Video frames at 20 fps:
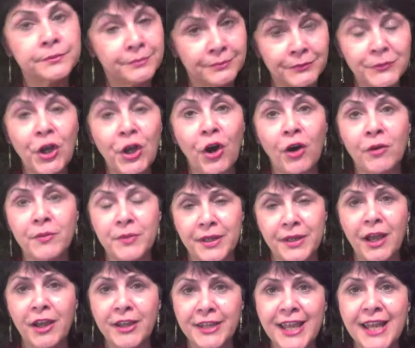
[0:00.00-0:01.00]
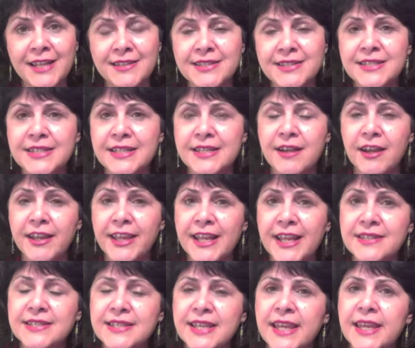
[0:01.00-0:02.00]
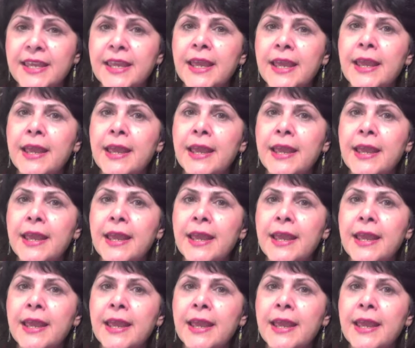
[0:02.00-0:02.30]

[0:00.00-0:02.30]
no, I can't. I can't say.